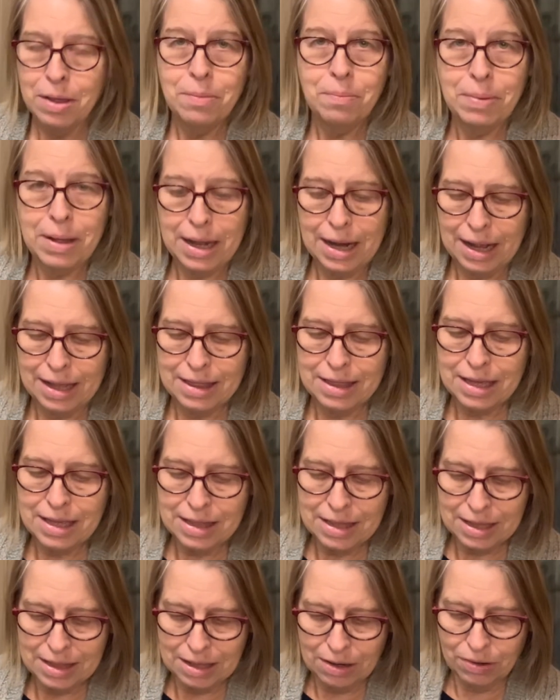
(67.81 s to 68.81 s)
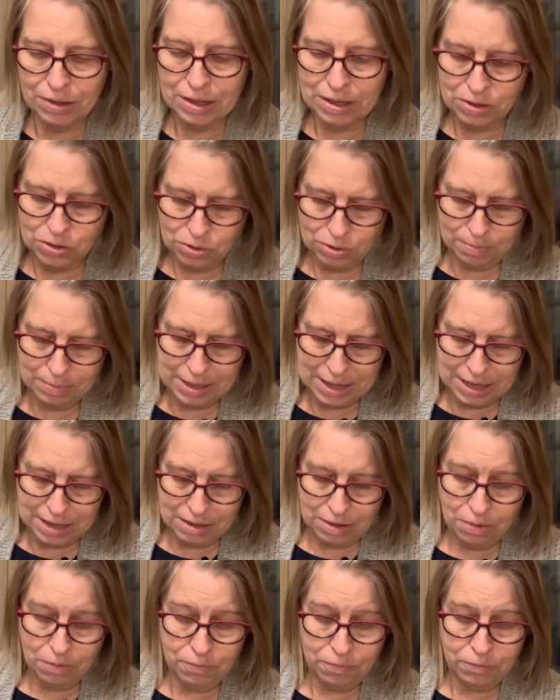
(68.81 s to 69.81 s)
But I think that they're going to germinate,
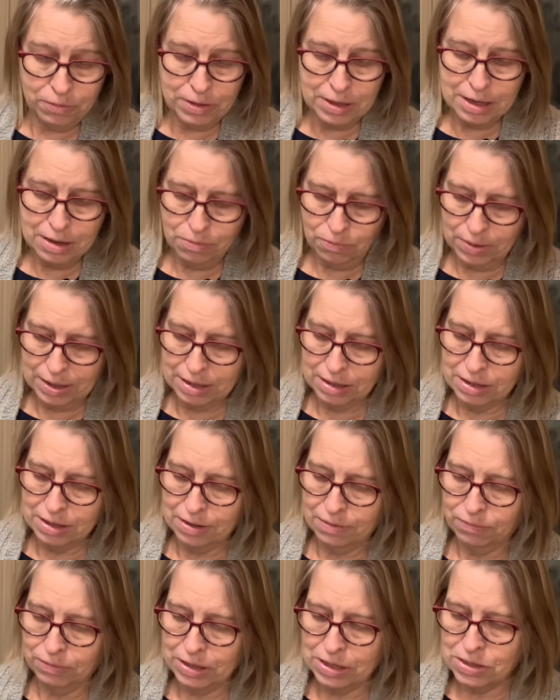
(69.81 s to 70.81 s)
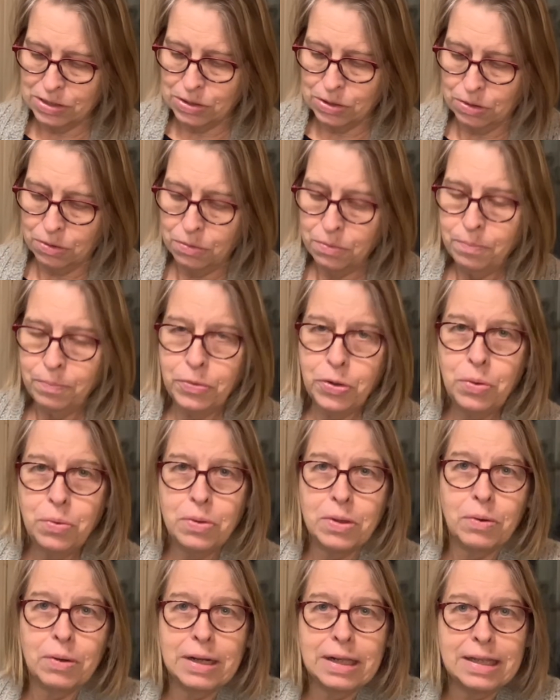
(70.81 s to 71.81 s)
hopefully, relatively soon. Oh,
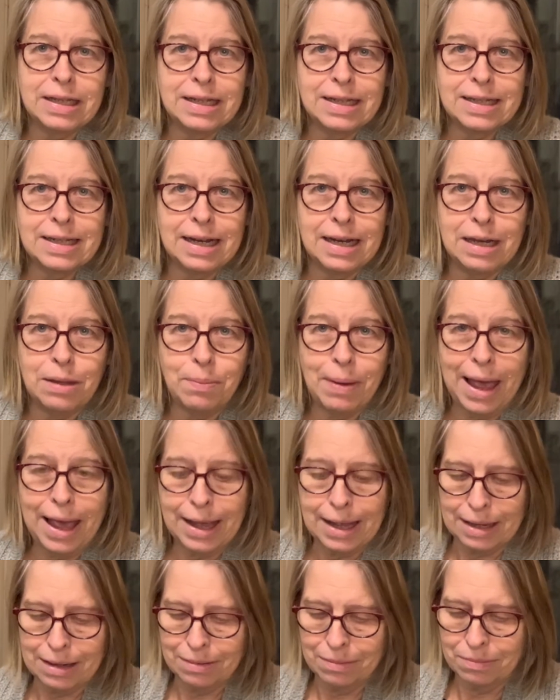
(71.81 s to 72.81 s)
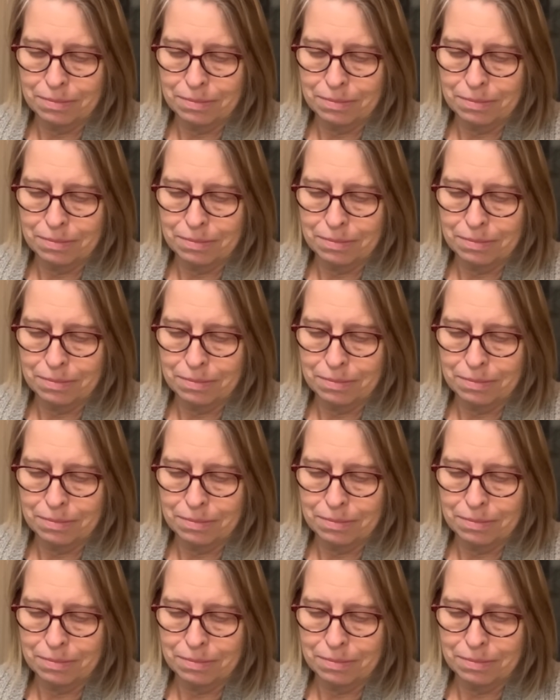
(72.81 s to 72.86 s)
they're in a little tiny packet.